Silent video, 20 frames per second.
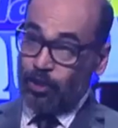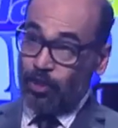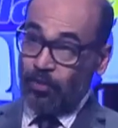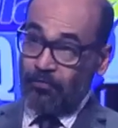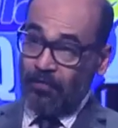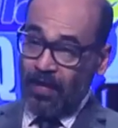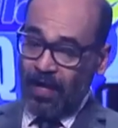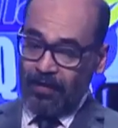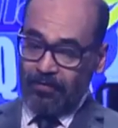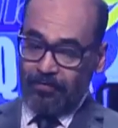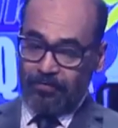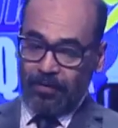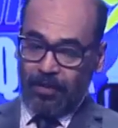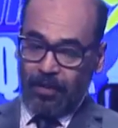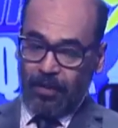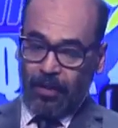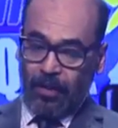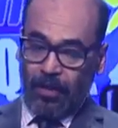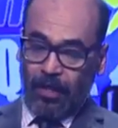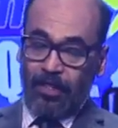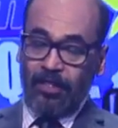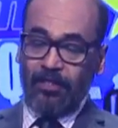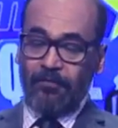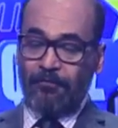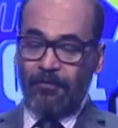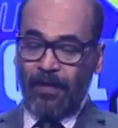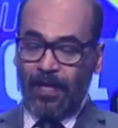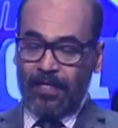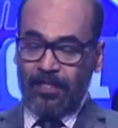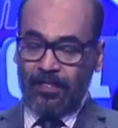Question five. In
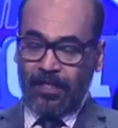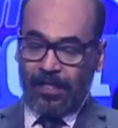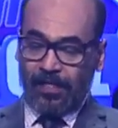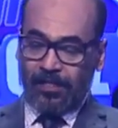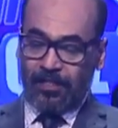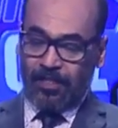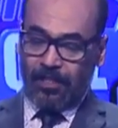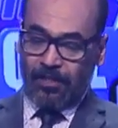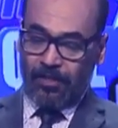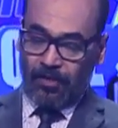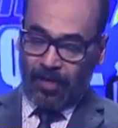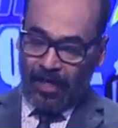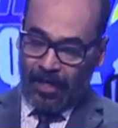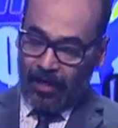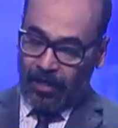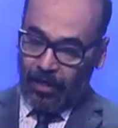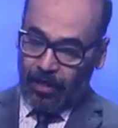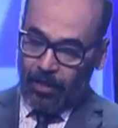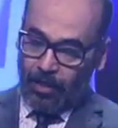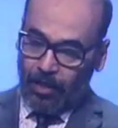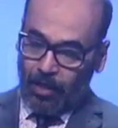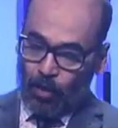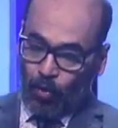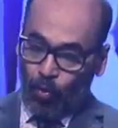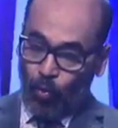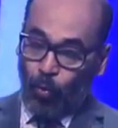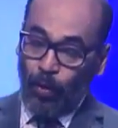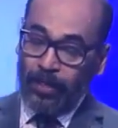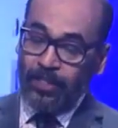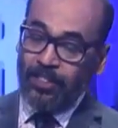the fairy tale Cinderella,
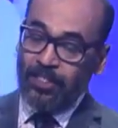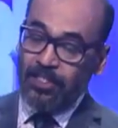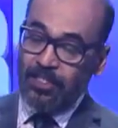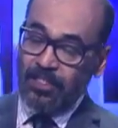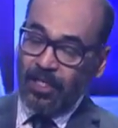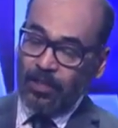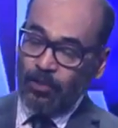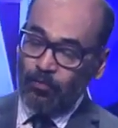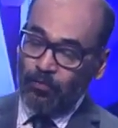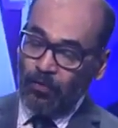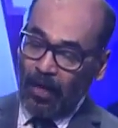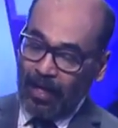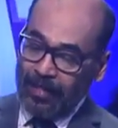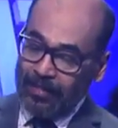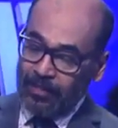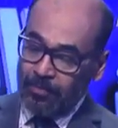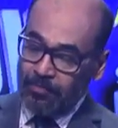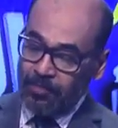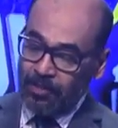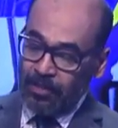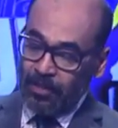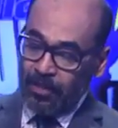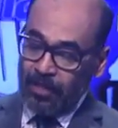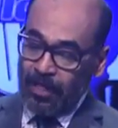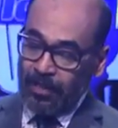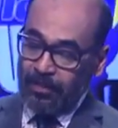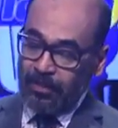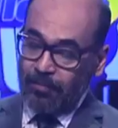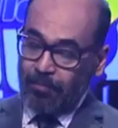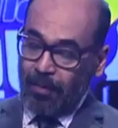which set of items
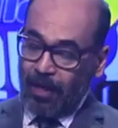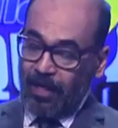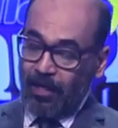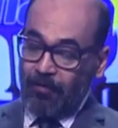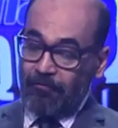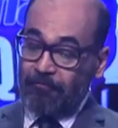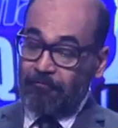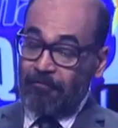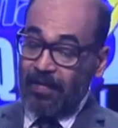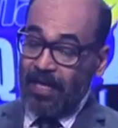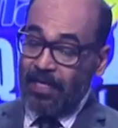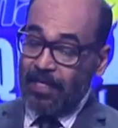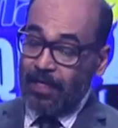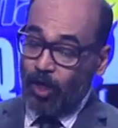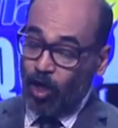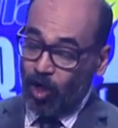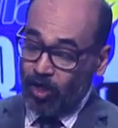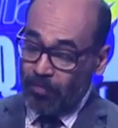created by her fairy